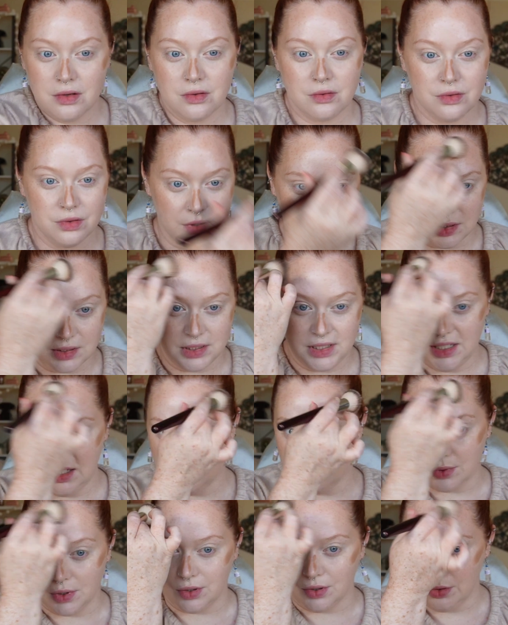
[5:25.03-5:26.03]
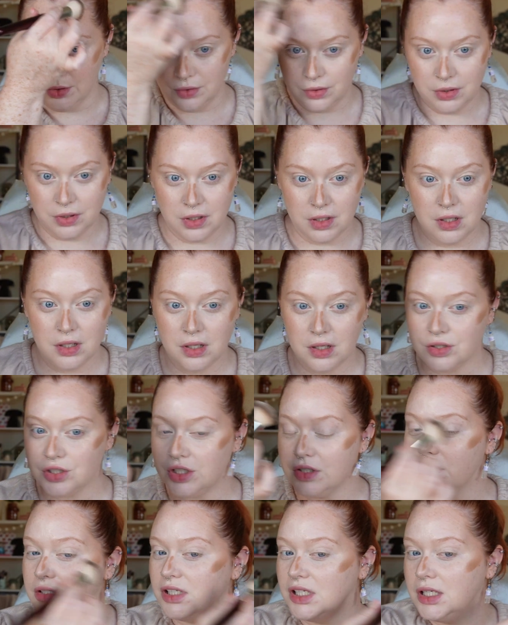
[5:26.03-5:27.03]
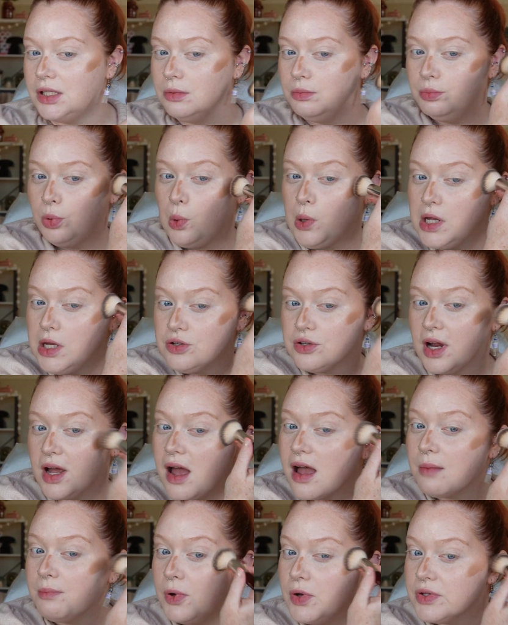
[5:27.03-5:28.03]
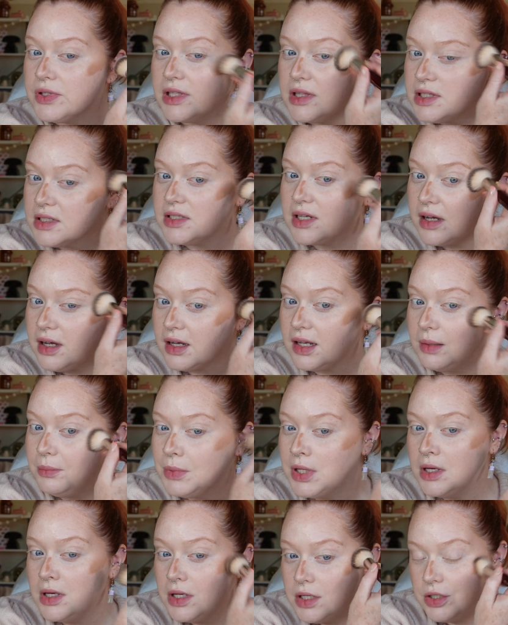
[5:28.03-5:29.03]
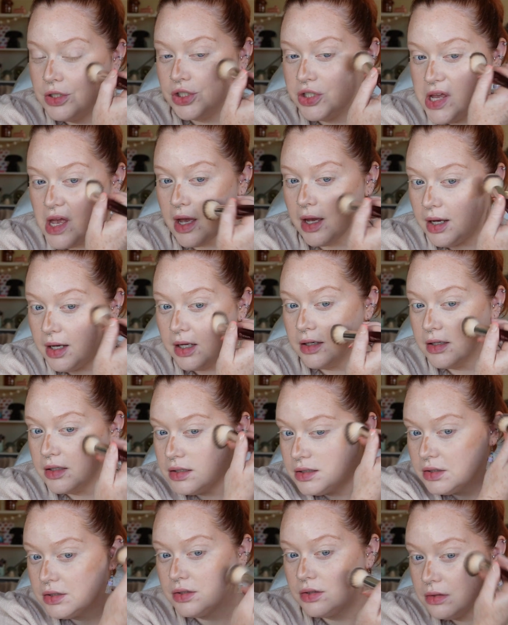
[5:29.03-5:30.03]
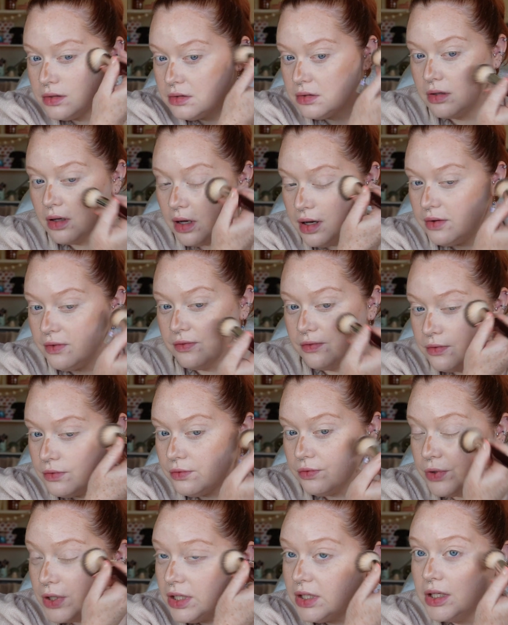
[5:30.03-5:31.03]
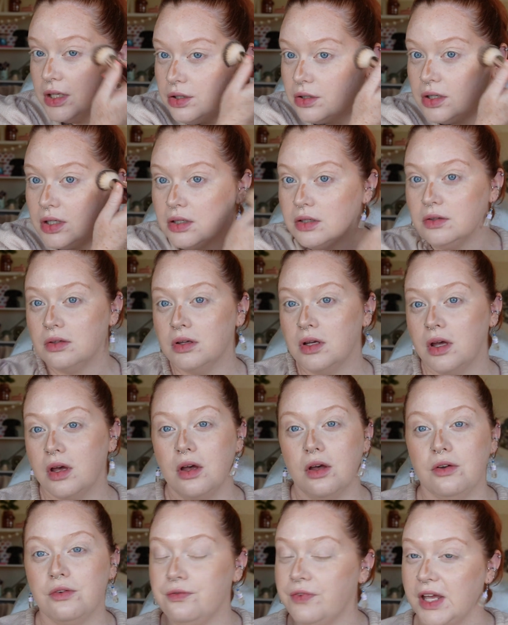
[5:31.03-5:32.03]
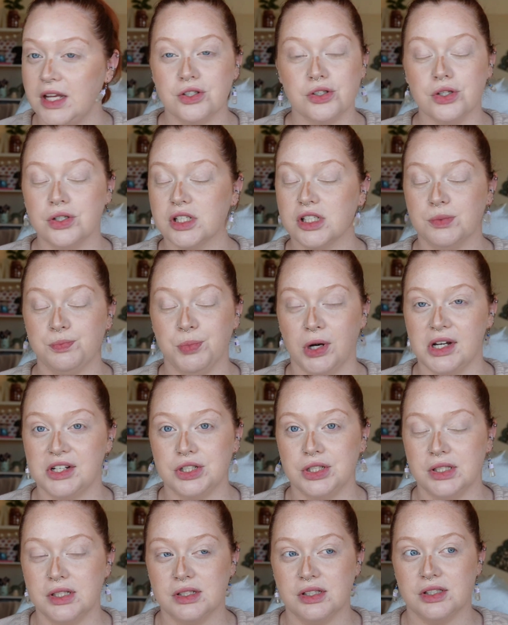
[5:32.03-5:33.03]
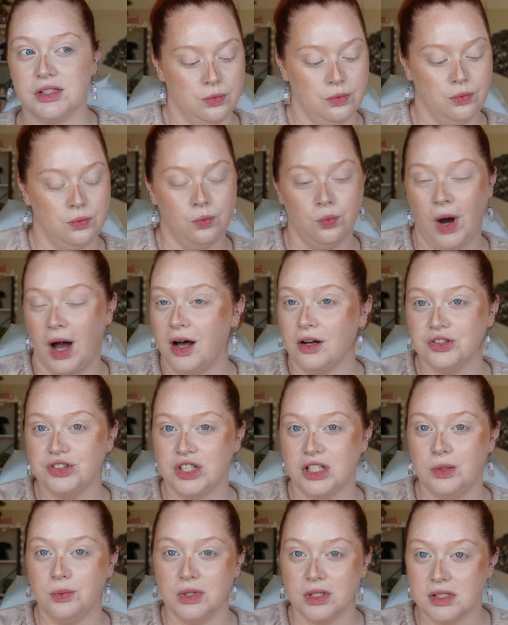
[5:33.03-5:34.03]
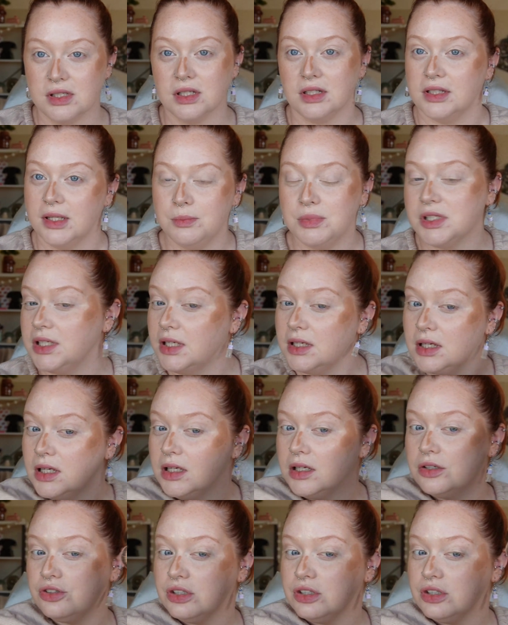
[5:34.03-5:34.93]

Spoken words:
The lead role, she's in boy drag most of the time. She had really good facial expressions while she was lip syncing.